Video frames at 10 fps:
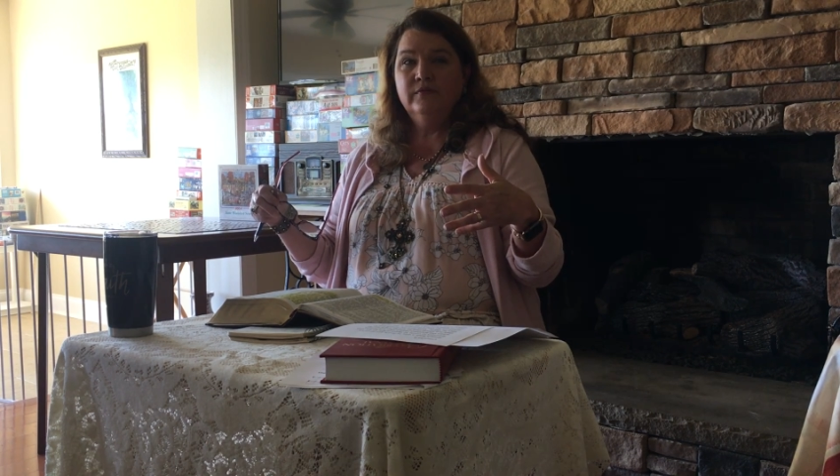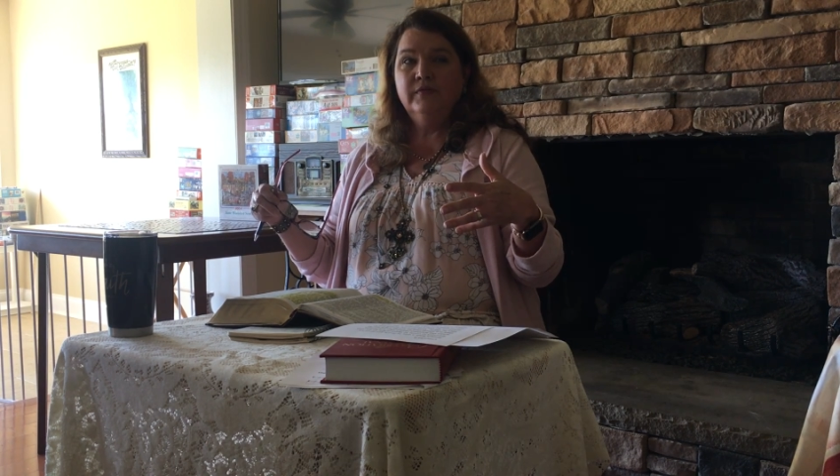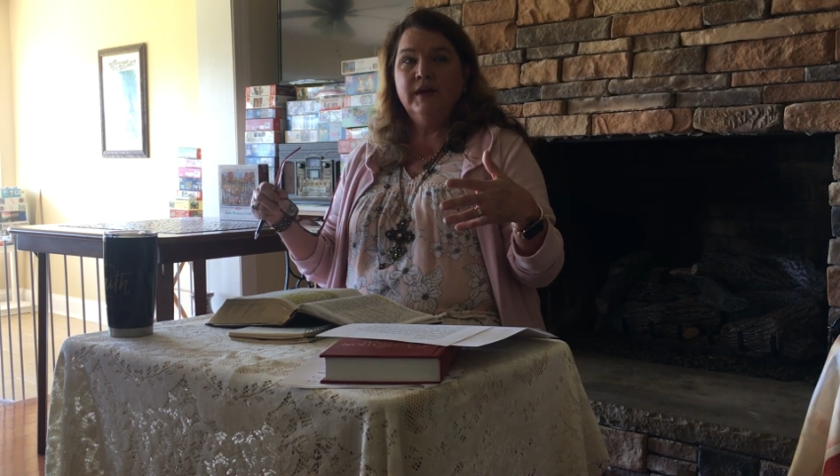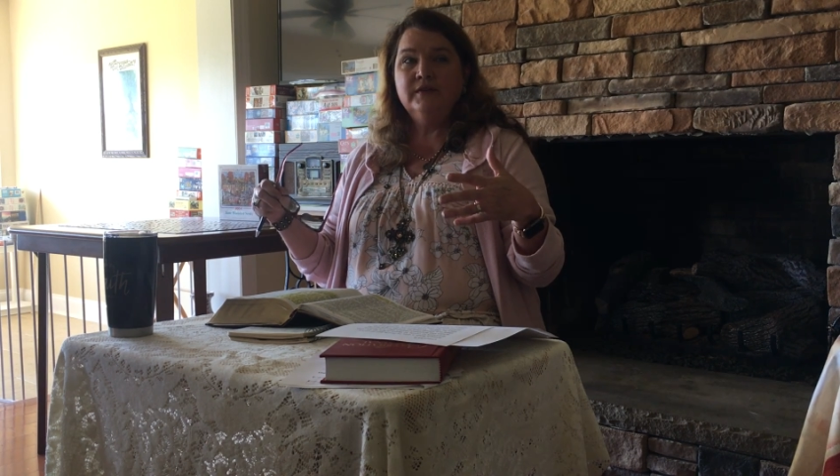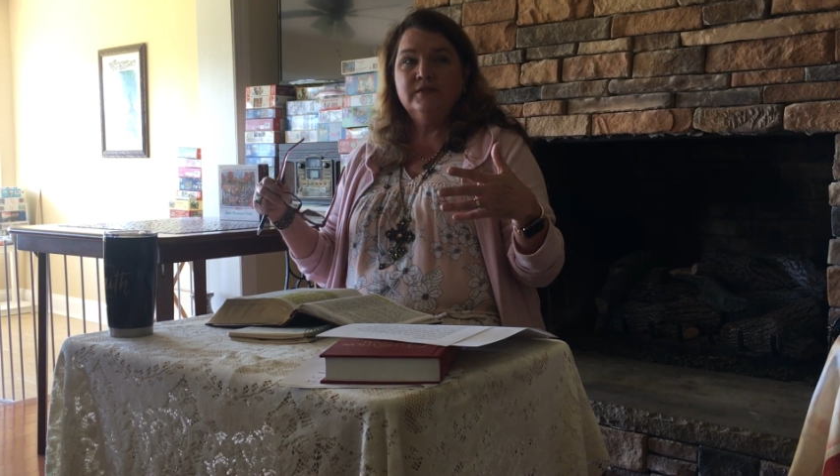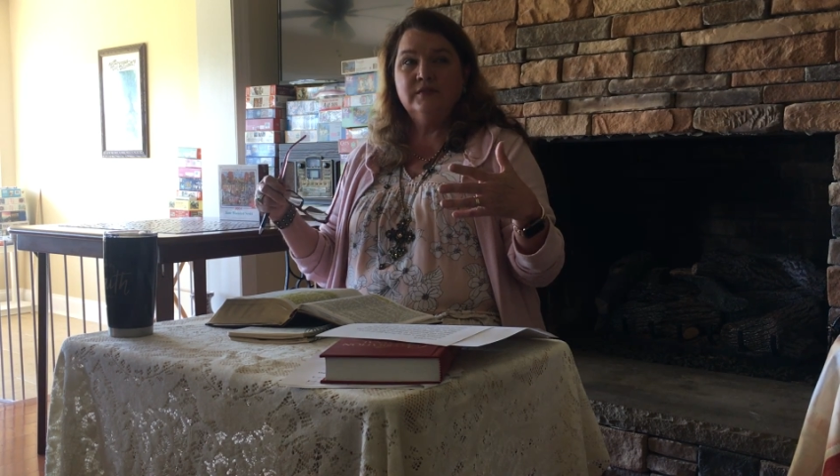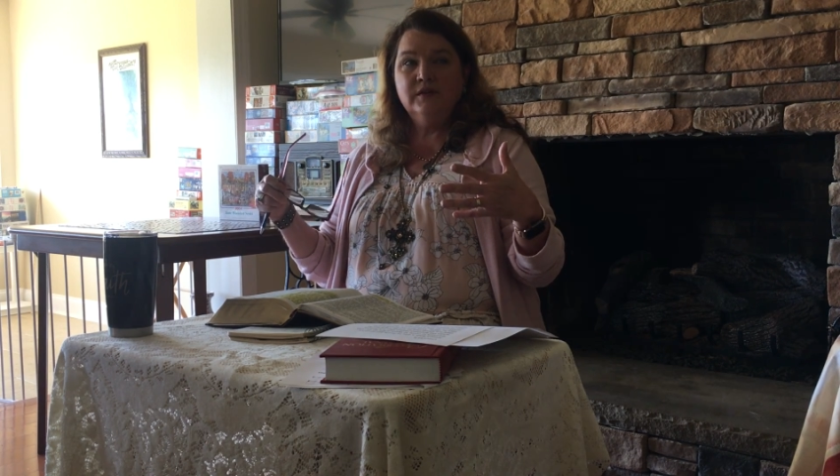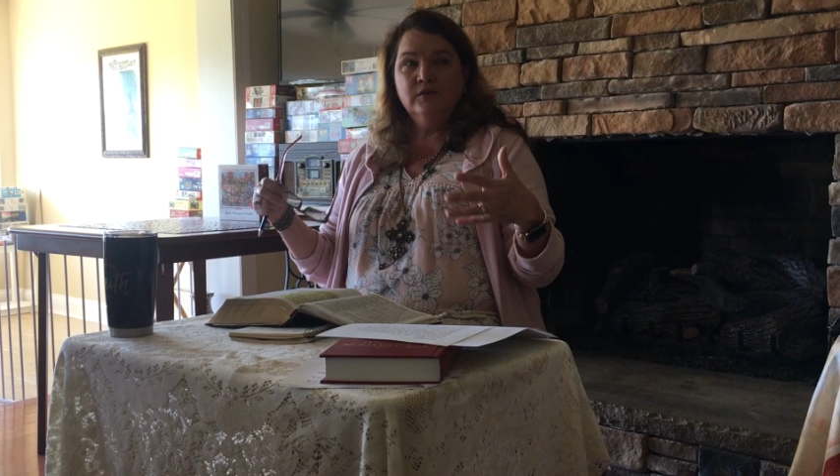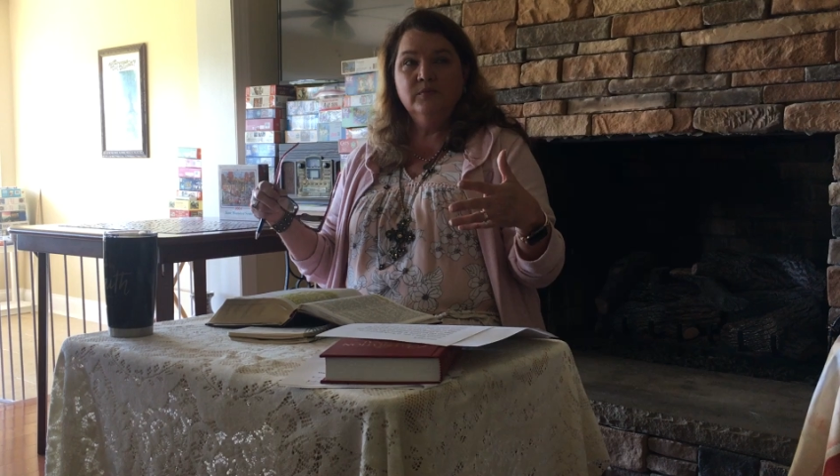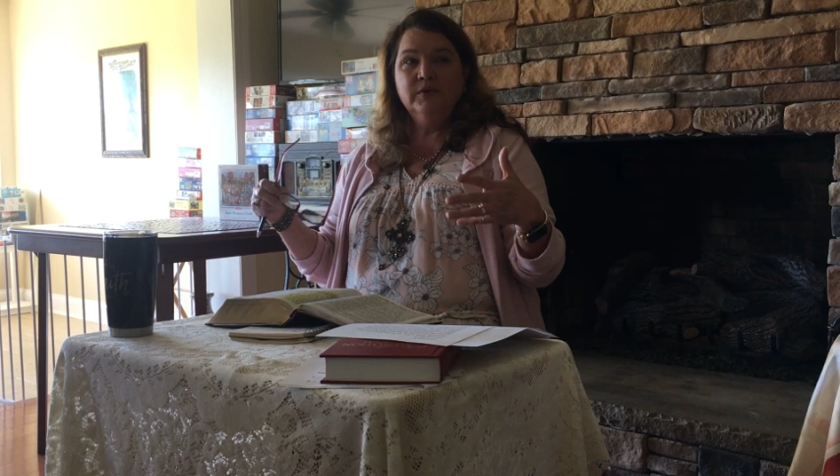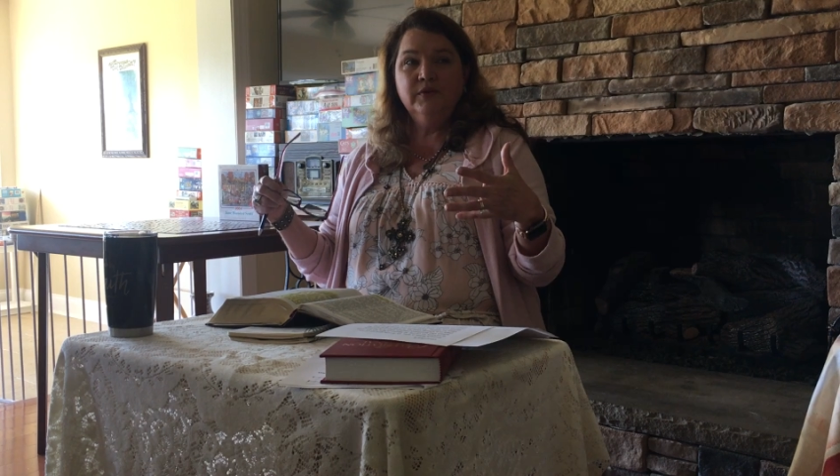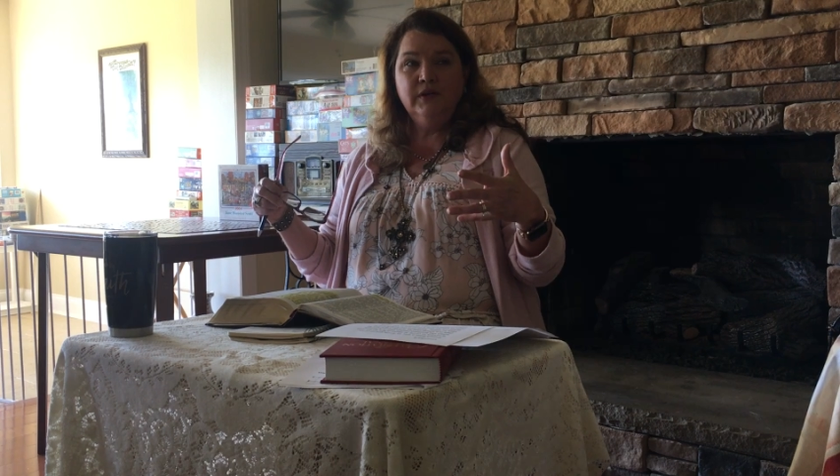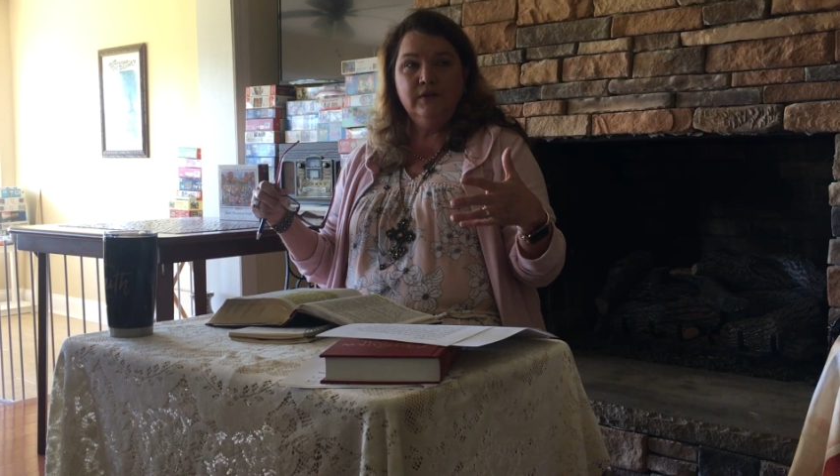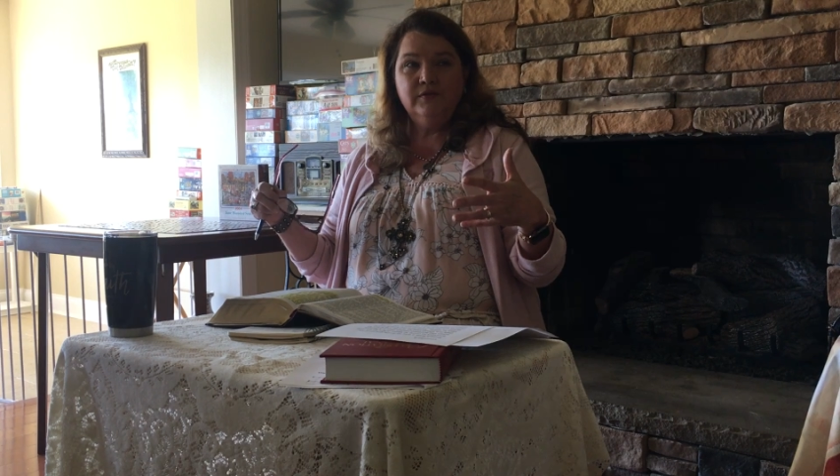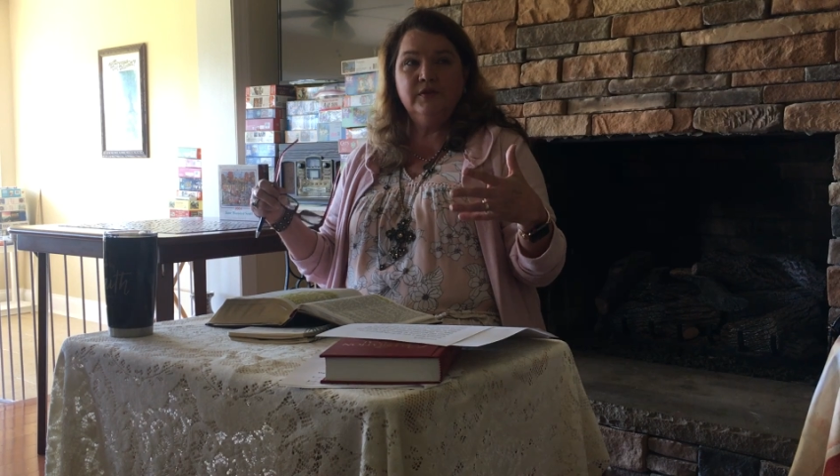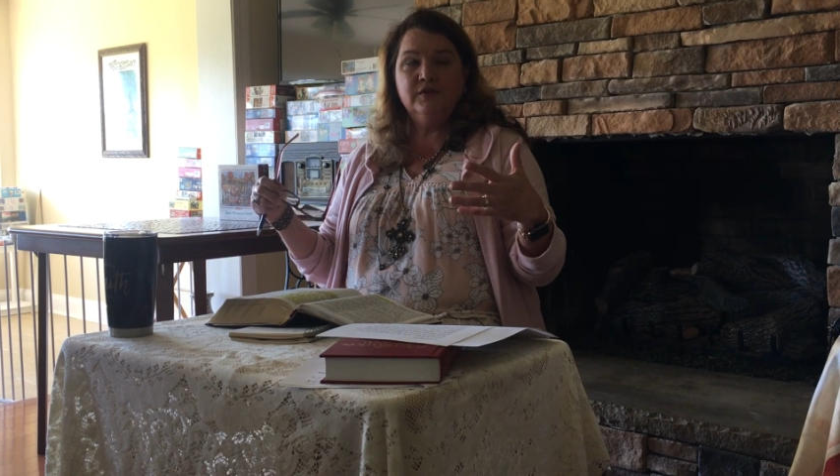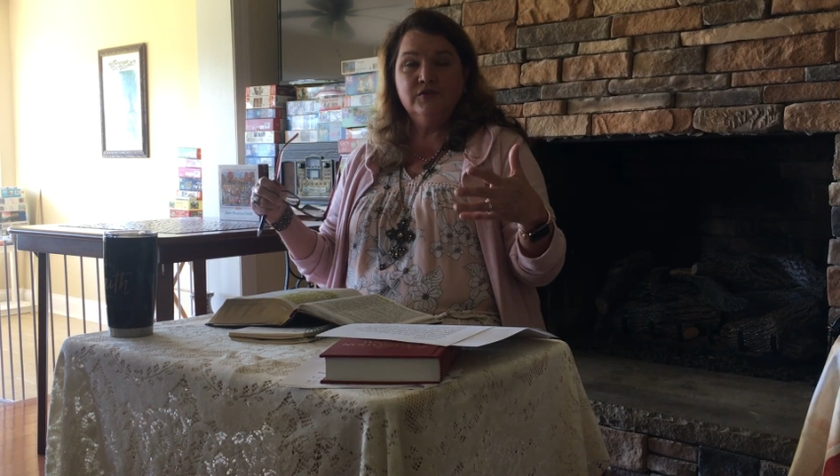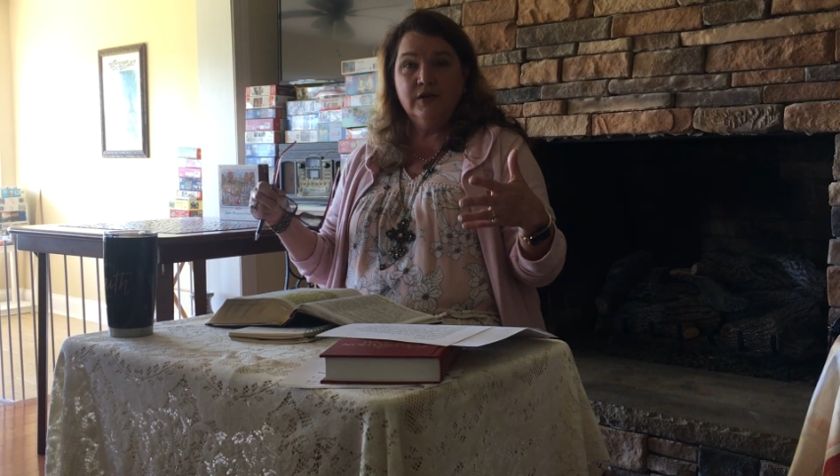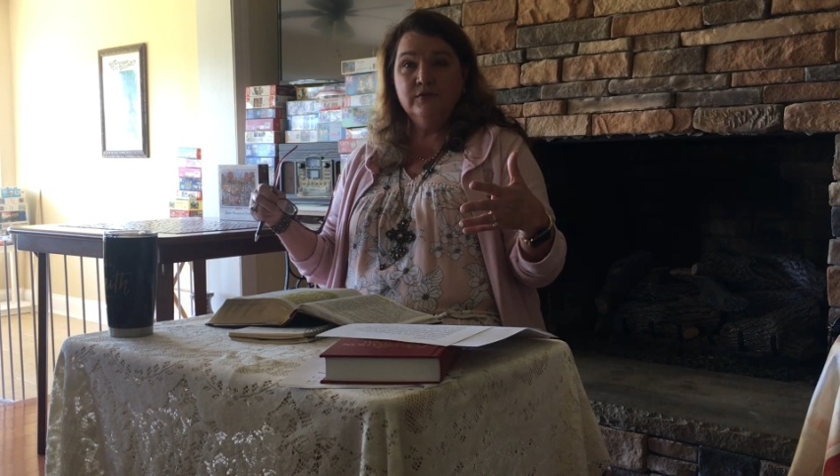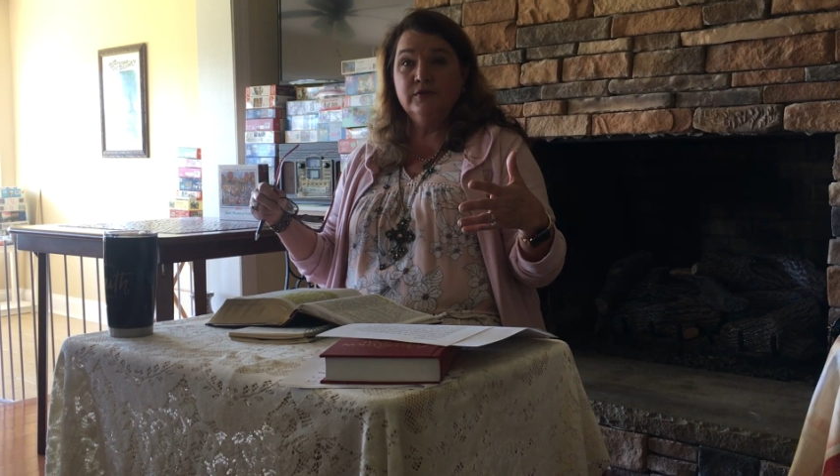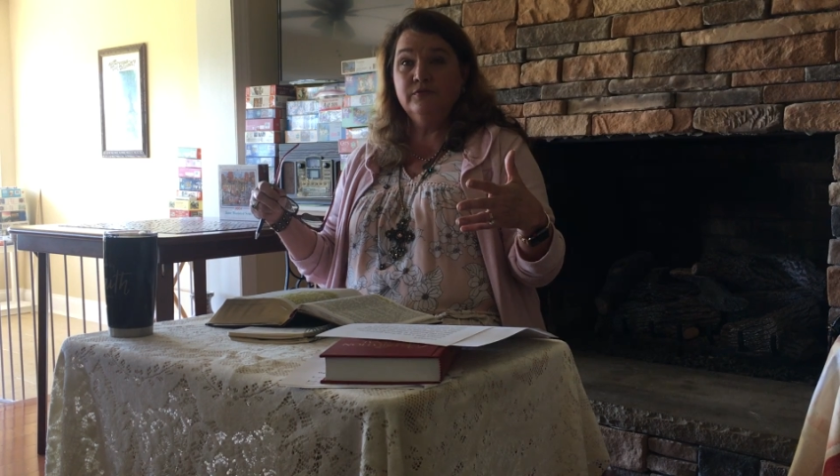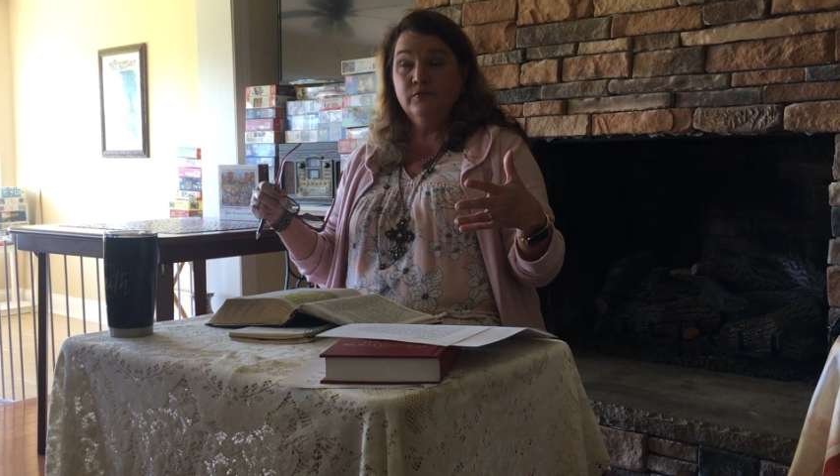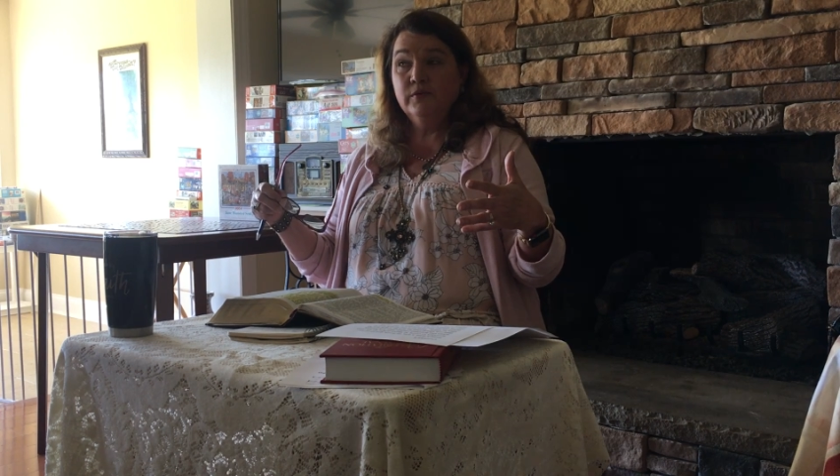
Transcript: They still believed that Joseph